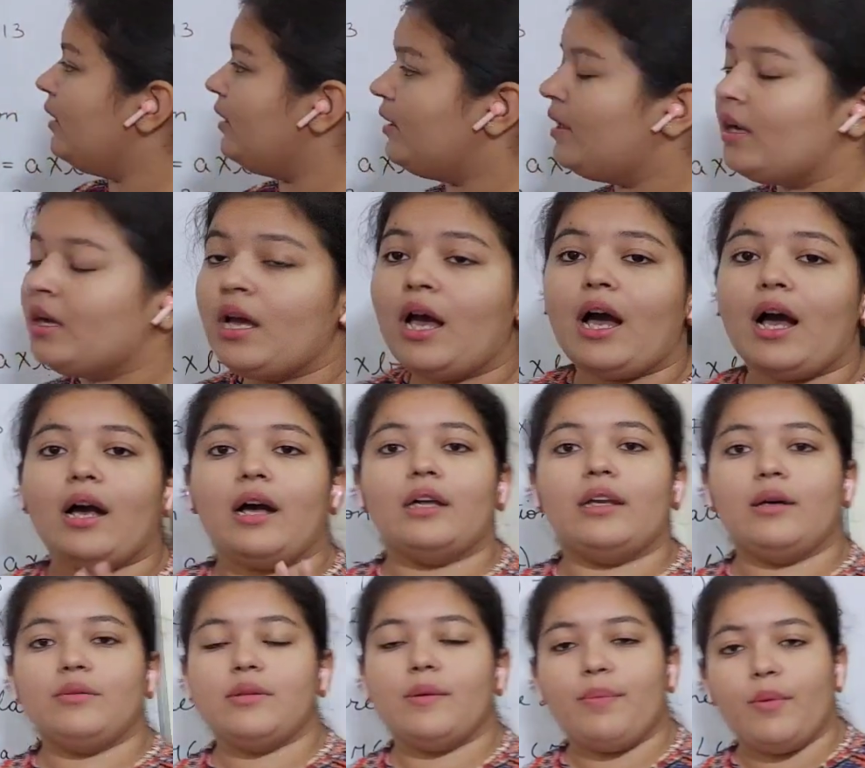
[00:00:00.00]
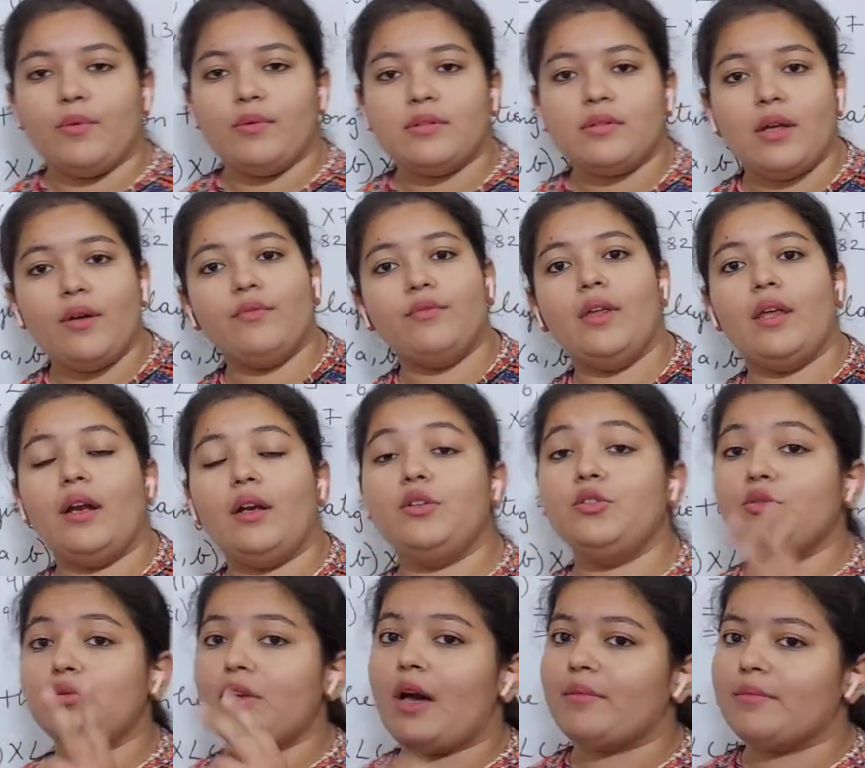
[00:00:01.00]
Now suppose if there are two
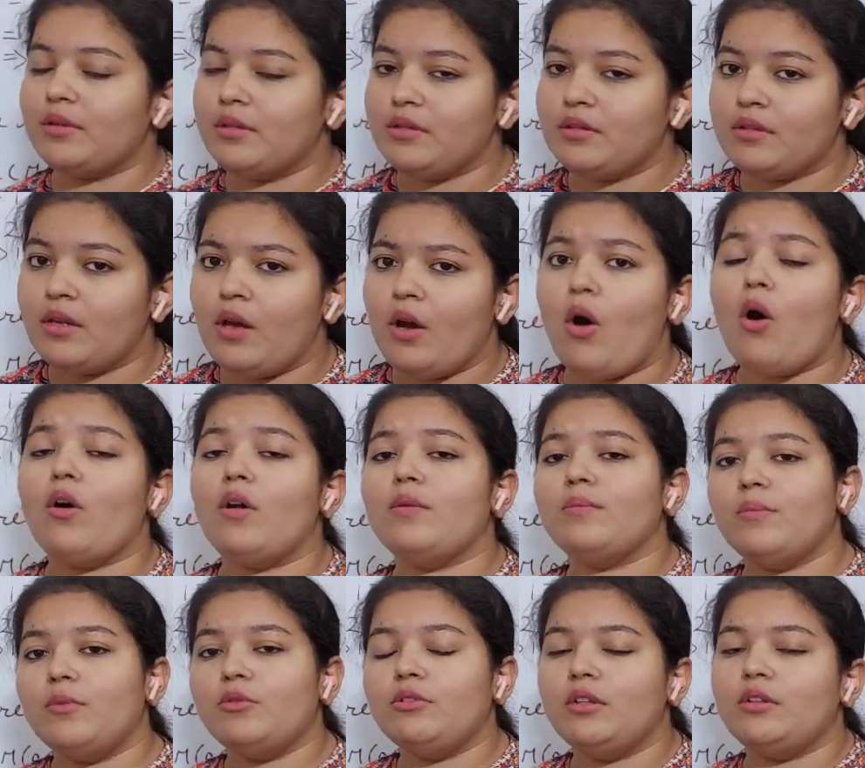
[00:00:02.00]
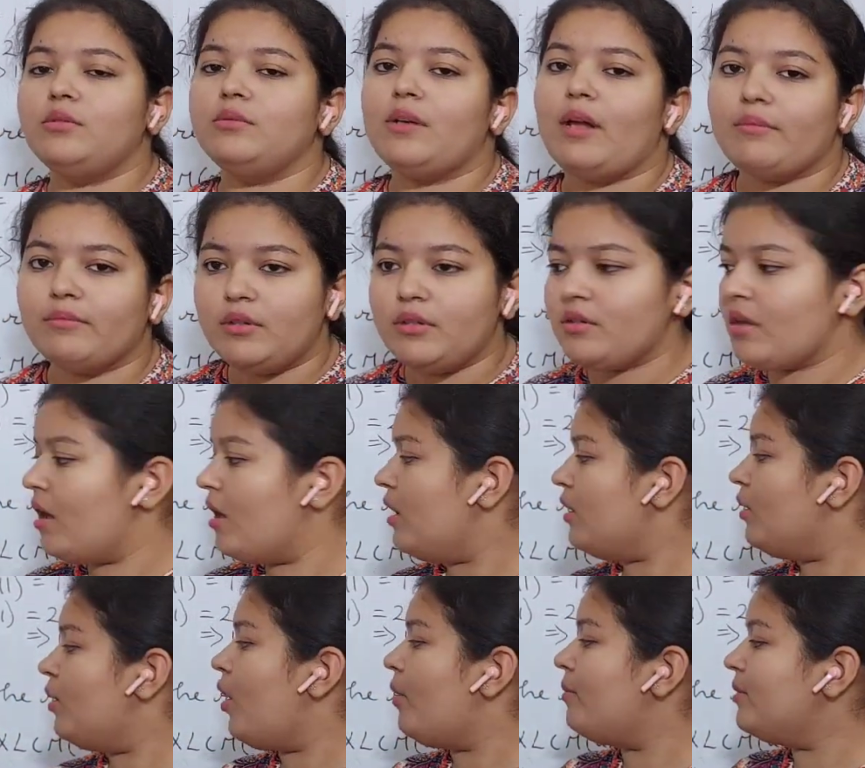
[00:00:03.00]
numbers or more than two numbers common
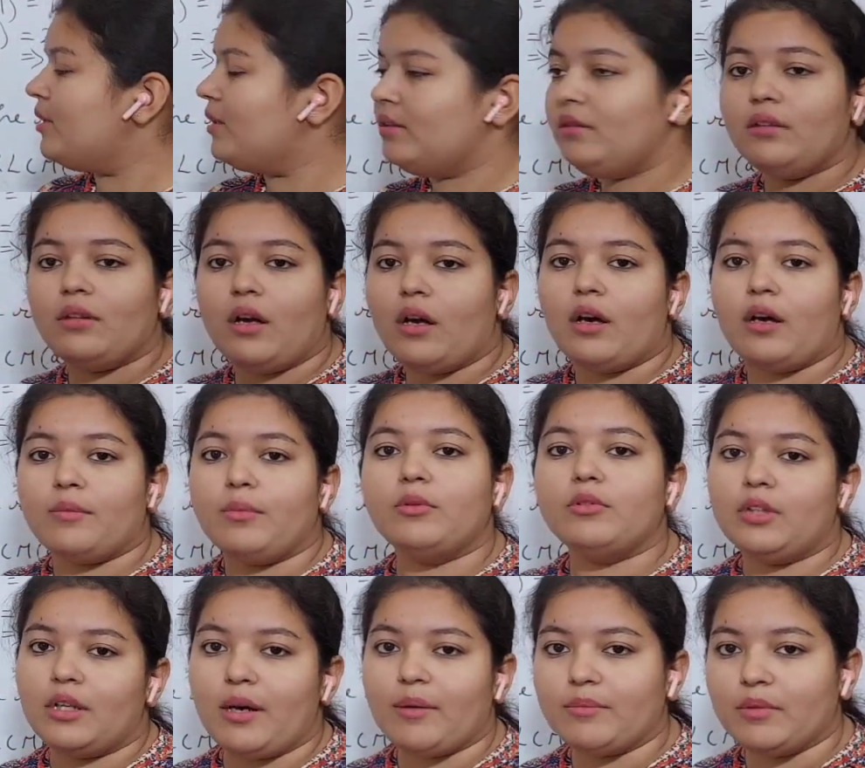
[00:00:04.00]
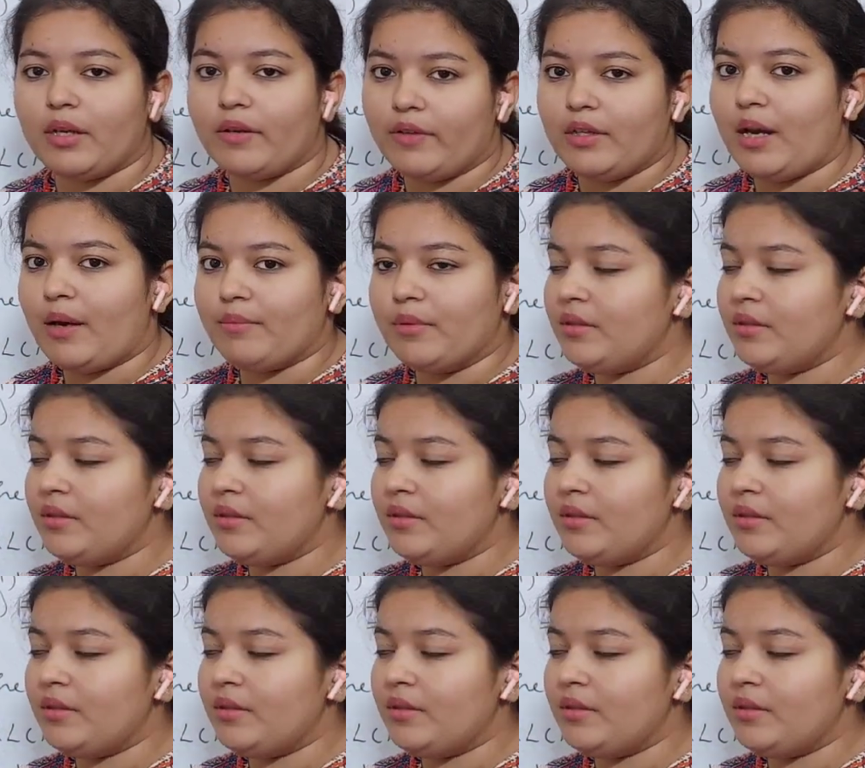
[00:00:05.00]
in both the given numbers,